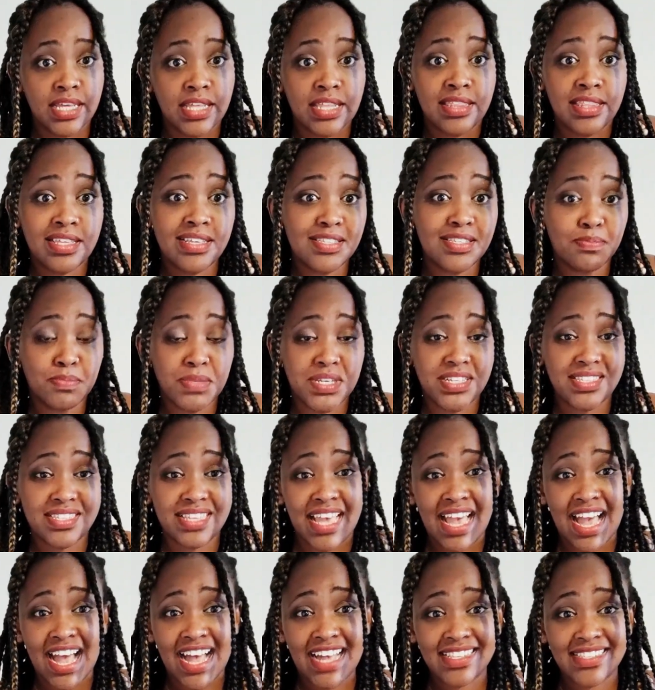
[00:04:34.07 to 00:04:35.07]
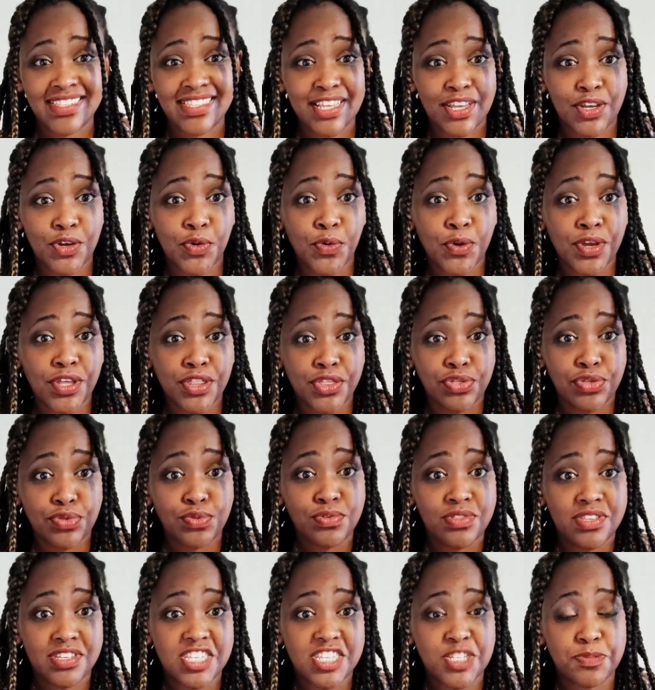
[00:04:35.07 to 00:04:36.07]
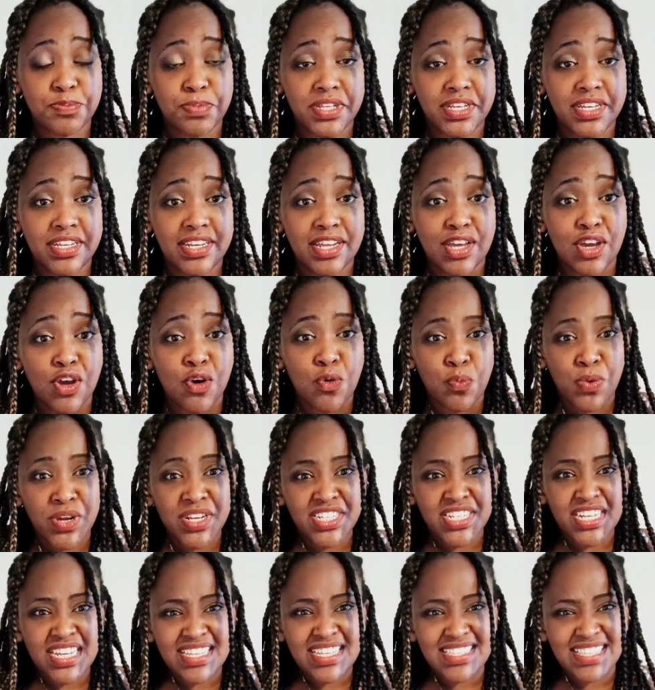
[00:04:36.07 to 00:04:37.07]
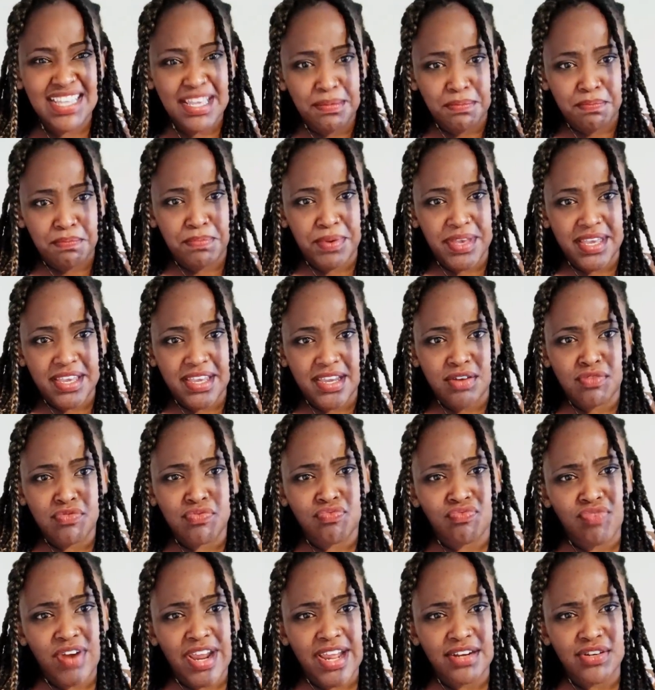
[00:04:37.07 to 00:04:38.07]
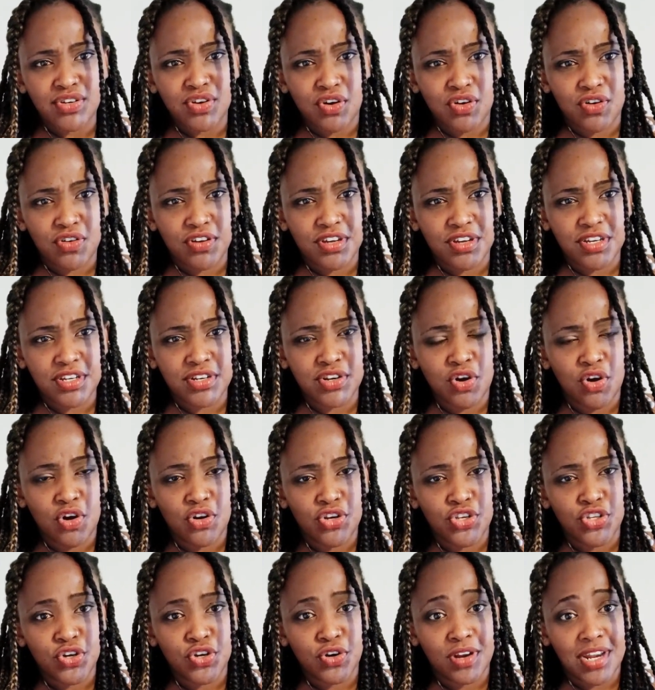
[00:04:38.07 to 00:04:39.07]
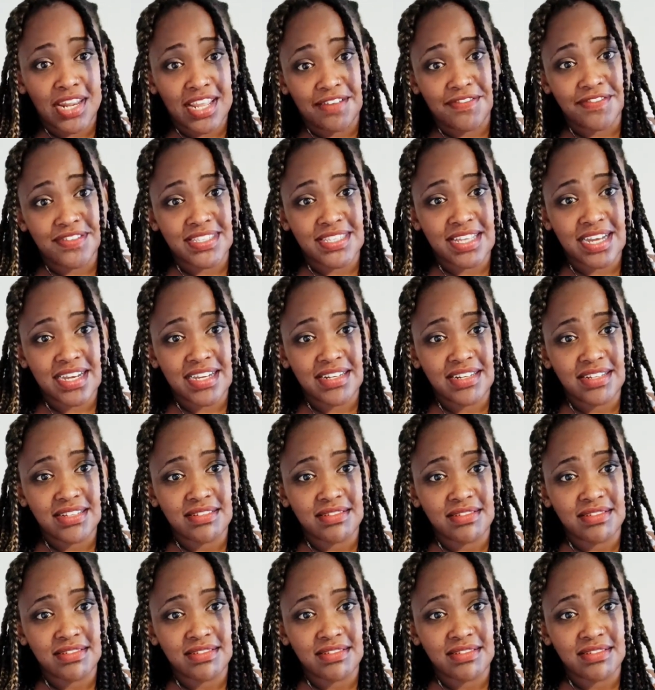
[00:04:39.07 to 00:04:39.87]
This means as they're going through the spleen, which is a big red organ on your left side,